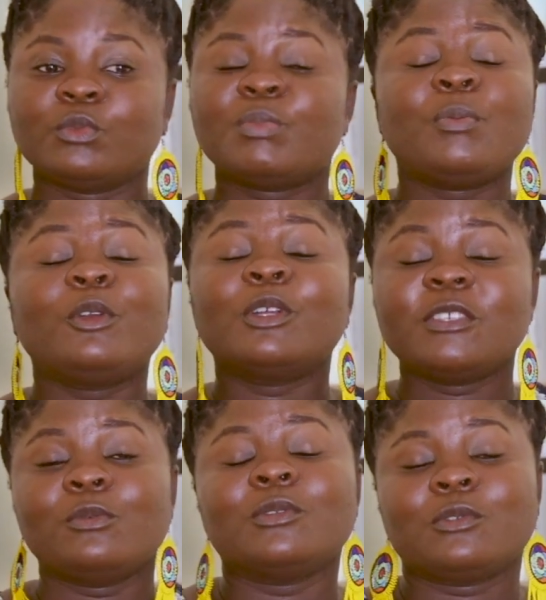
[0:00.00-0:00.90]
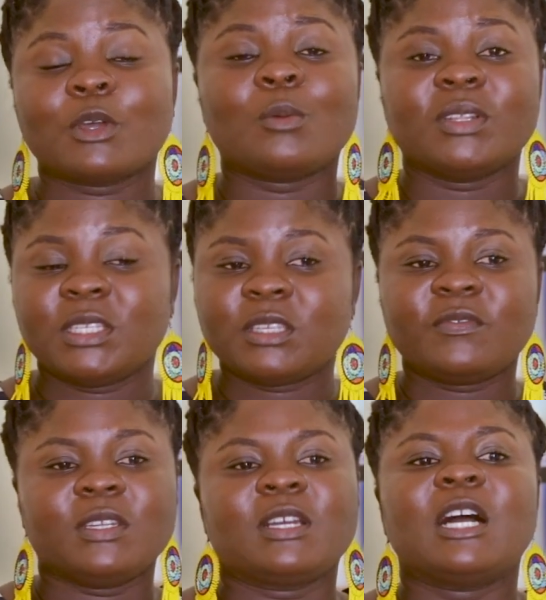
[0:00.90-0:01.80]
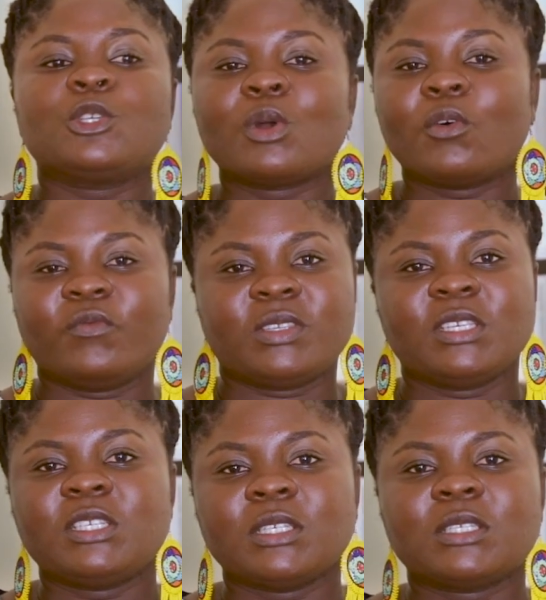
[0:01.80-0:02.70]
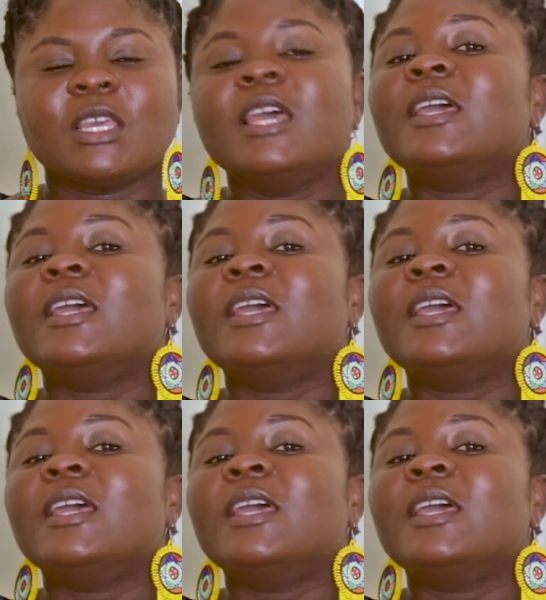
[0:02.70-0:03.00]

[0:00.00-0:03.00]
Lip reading: people don't even want to talk about it, even in casual conversations.